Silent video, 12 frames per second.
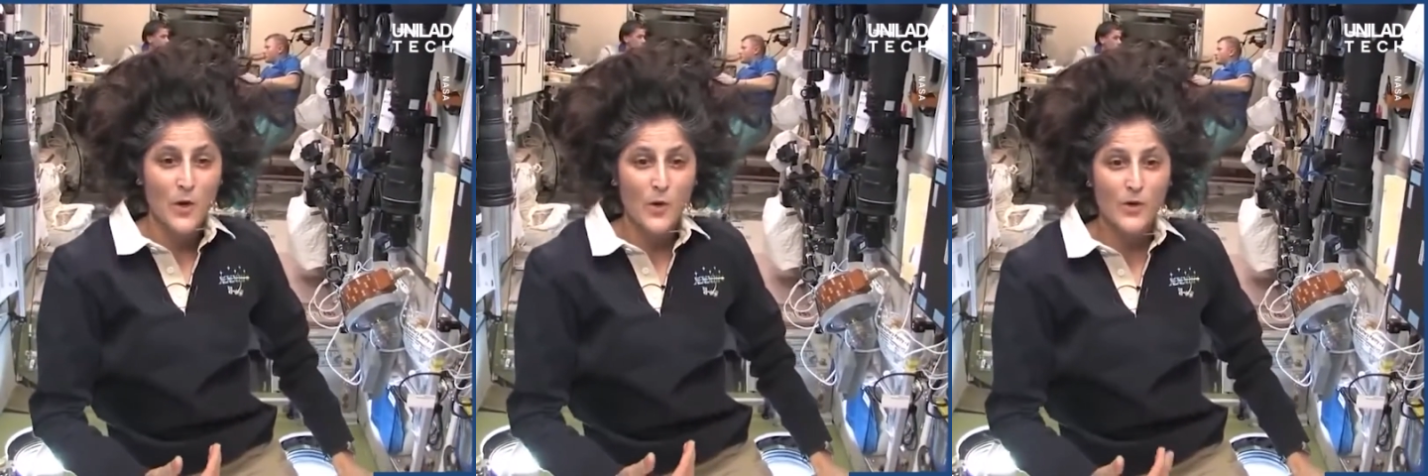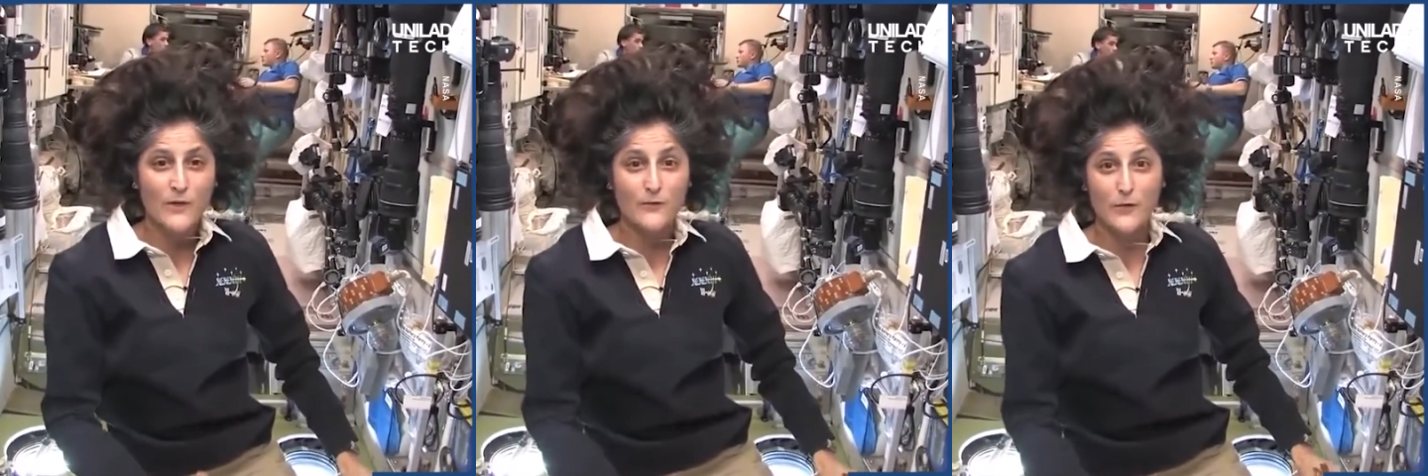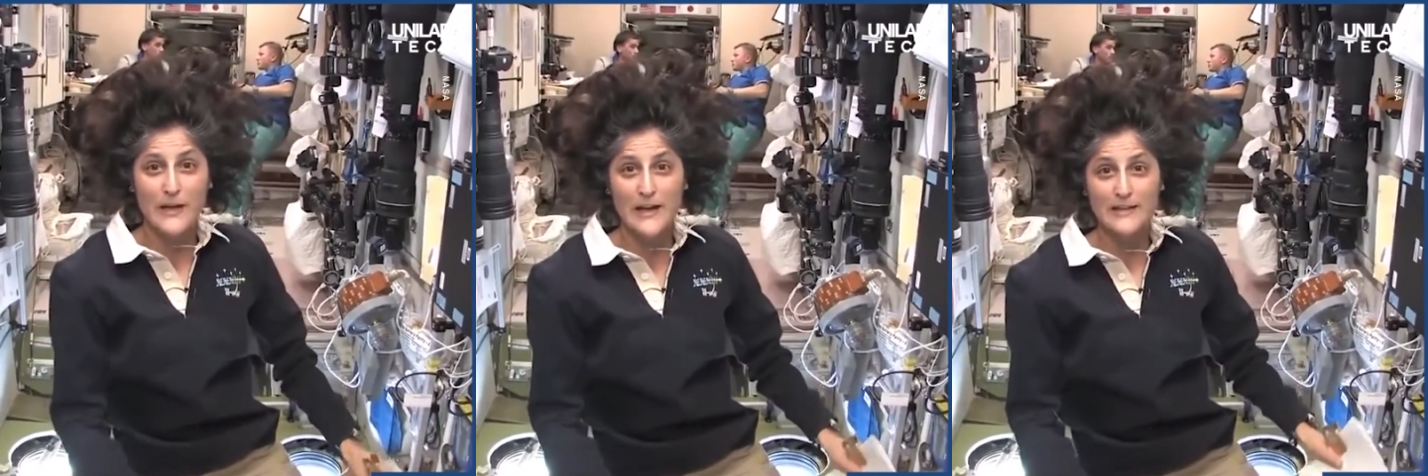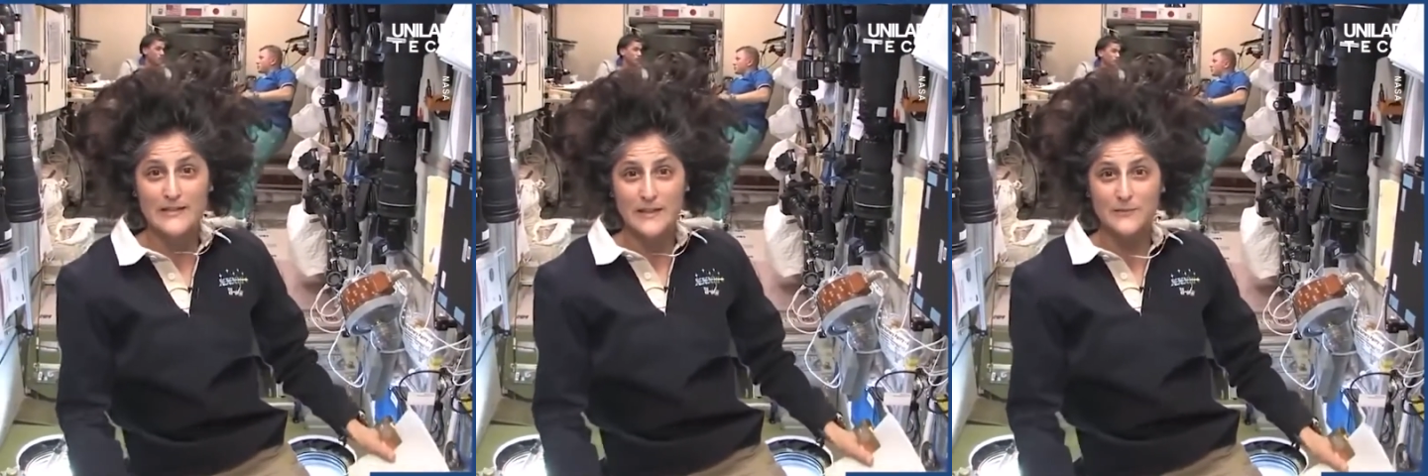or if we
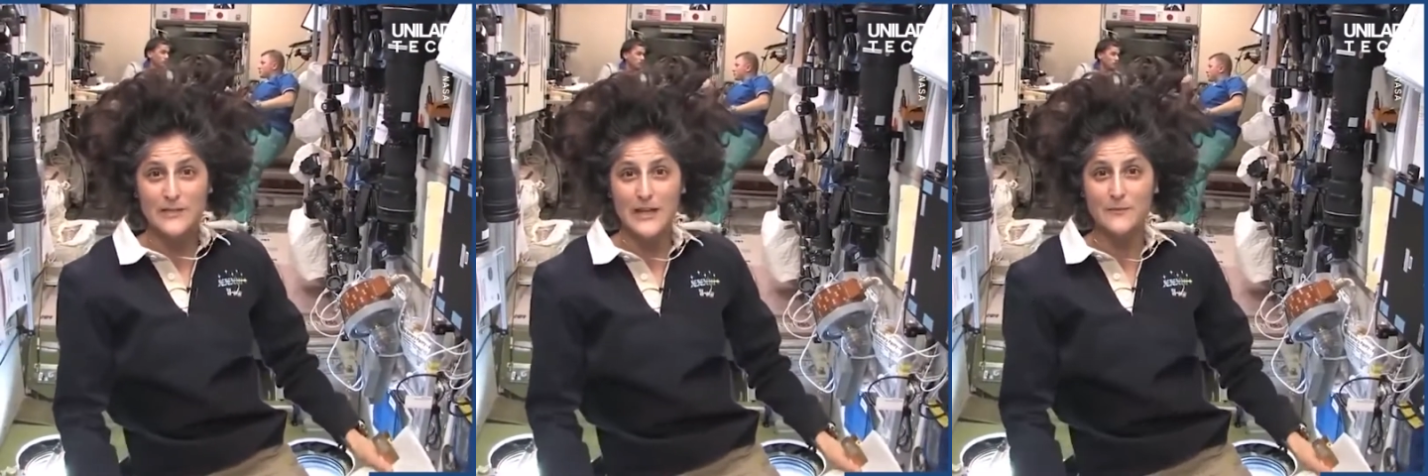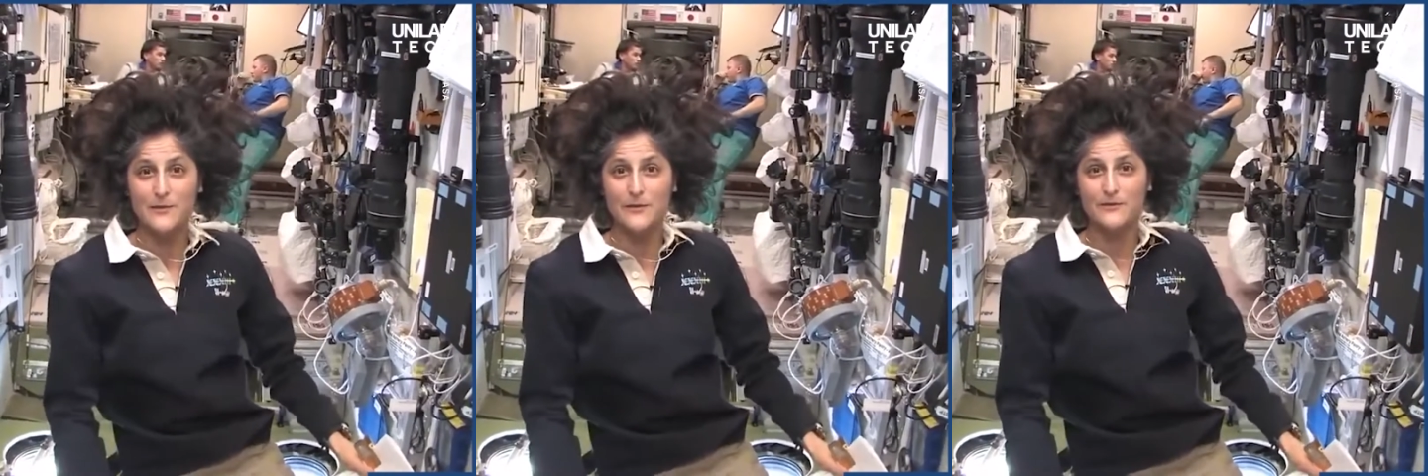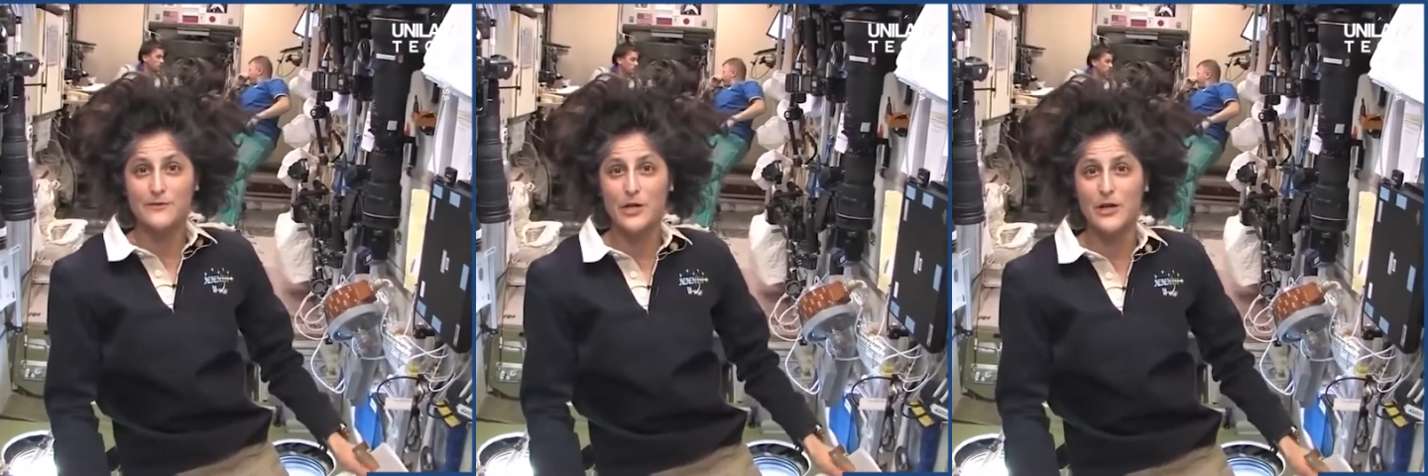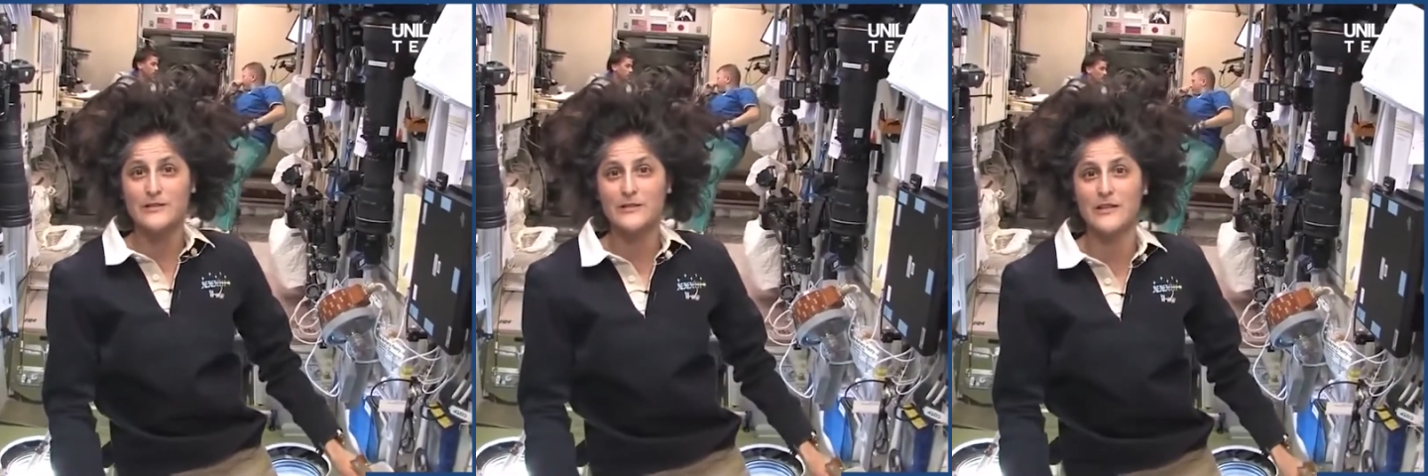had some type of
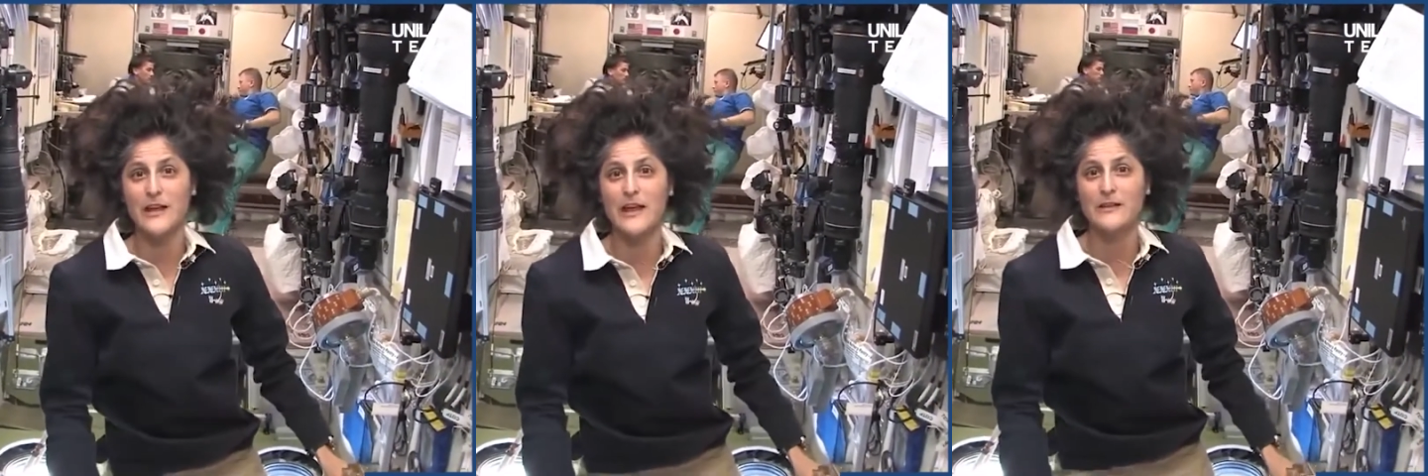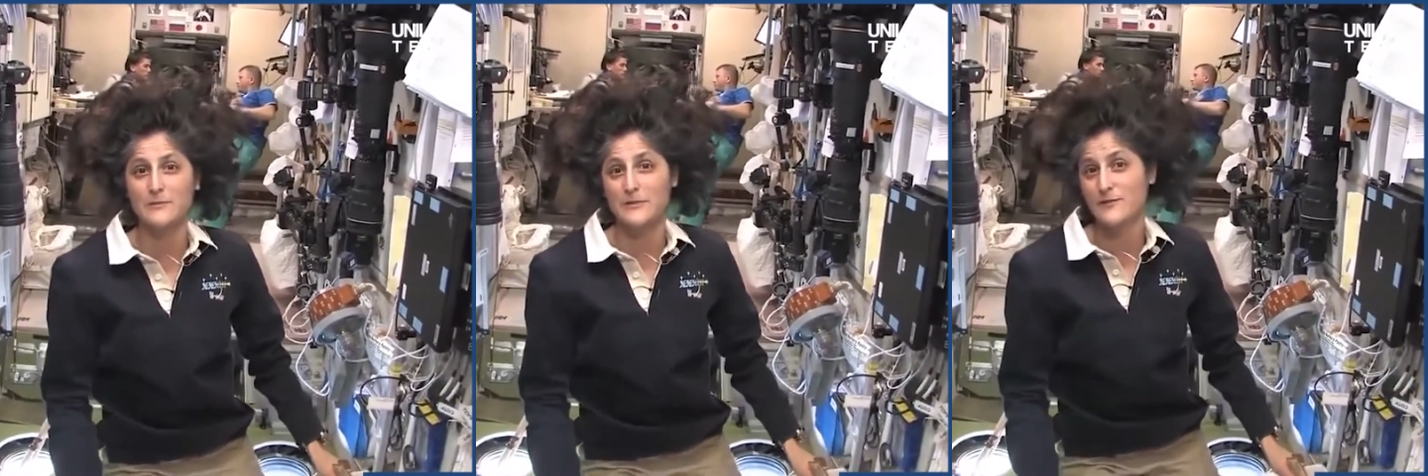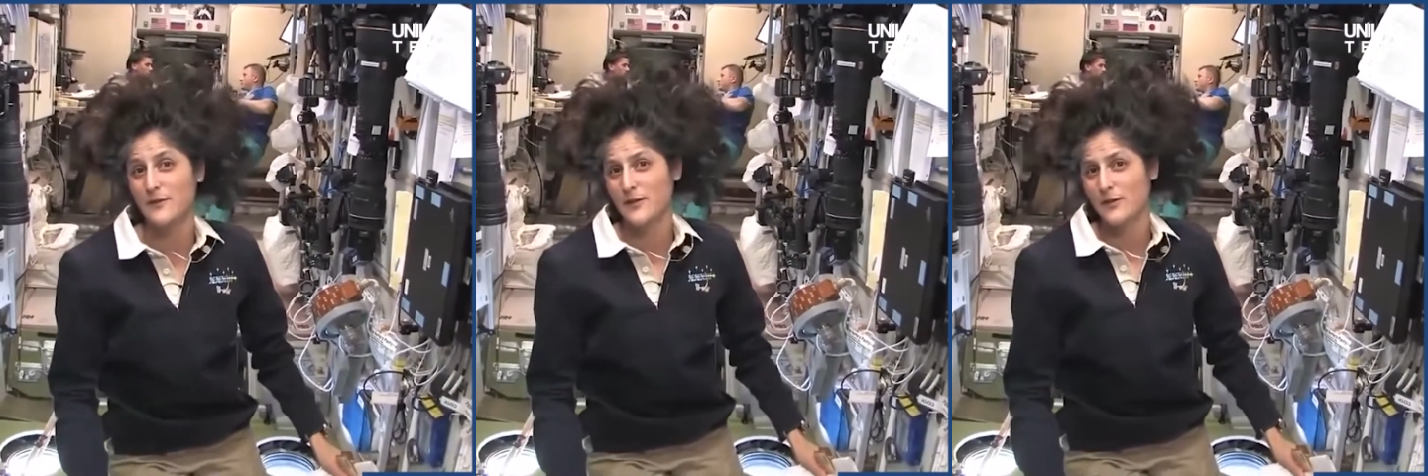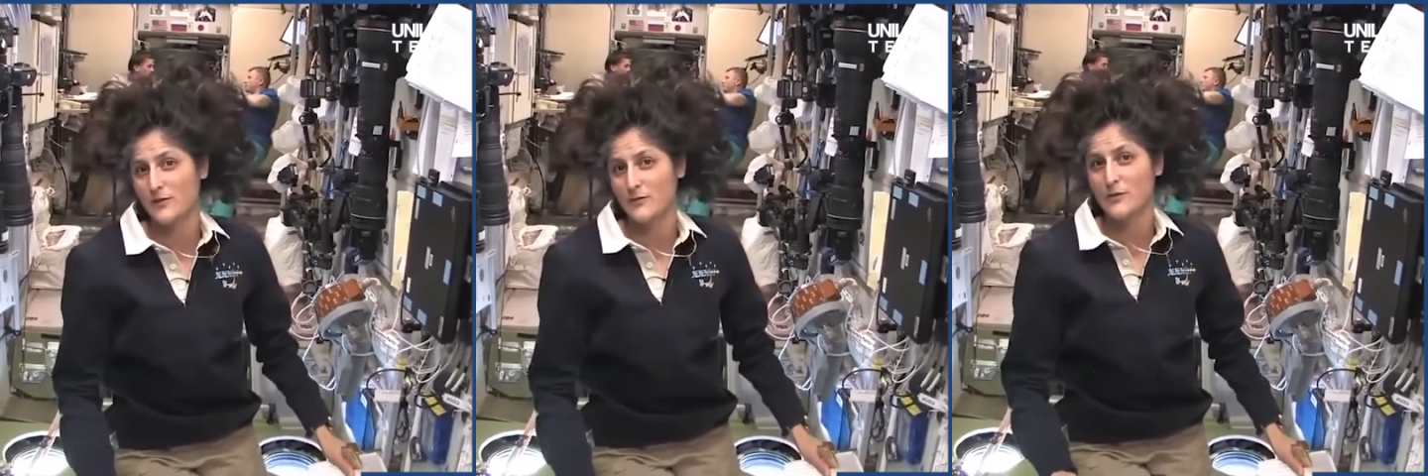toxic
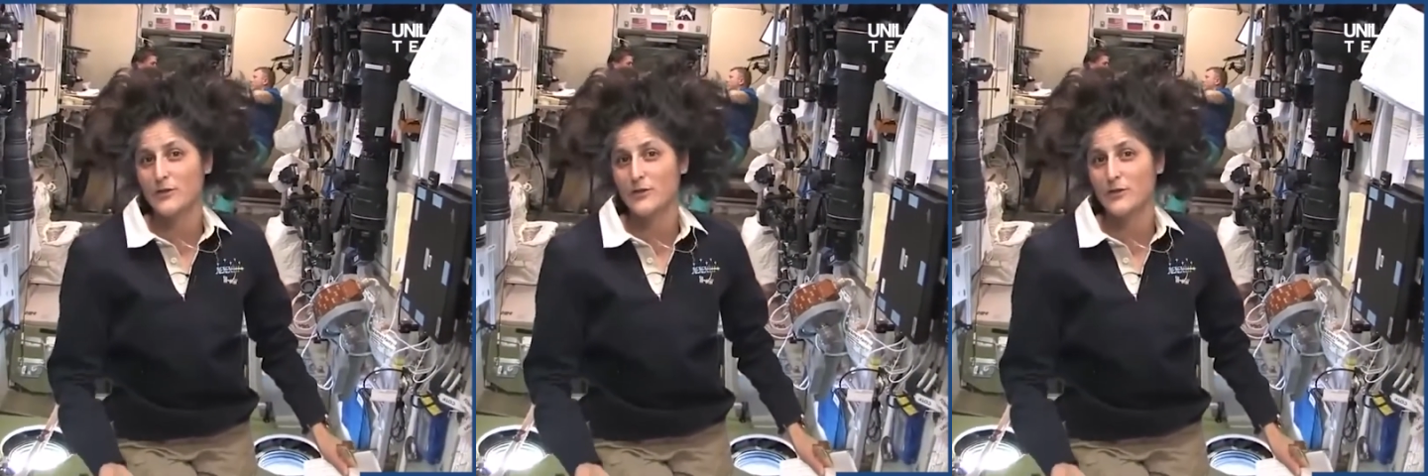atmosphere.